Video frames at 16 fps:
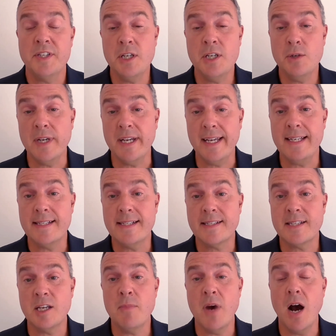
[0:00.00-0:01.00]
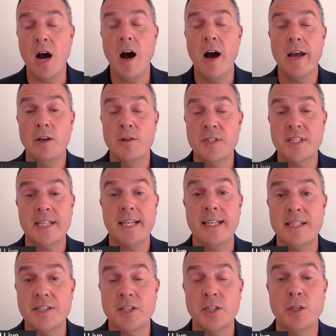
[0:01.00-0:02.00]
with new eSIM
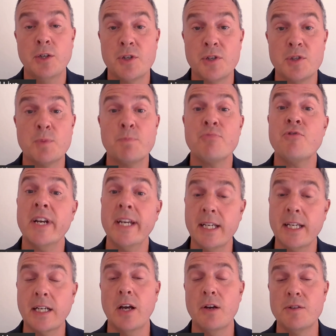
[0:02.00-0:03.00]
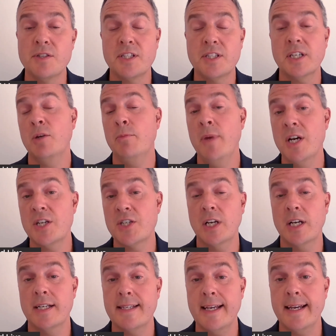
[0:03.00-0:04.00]
IoT solutions pretty close to
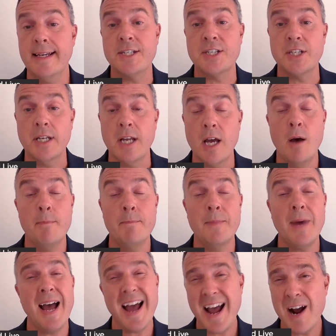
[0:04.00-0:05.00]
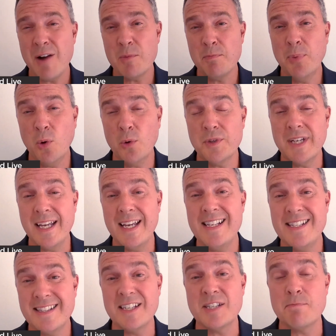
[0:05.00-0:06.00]
commercialization, how important
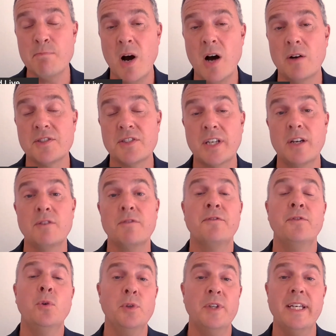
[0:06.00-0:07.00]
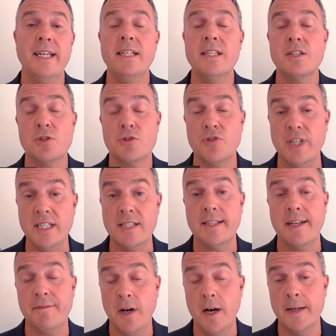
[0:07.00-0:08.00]
is this milestone for the industry,
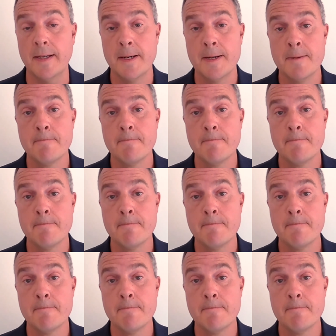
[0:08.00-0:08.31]
Stéphane?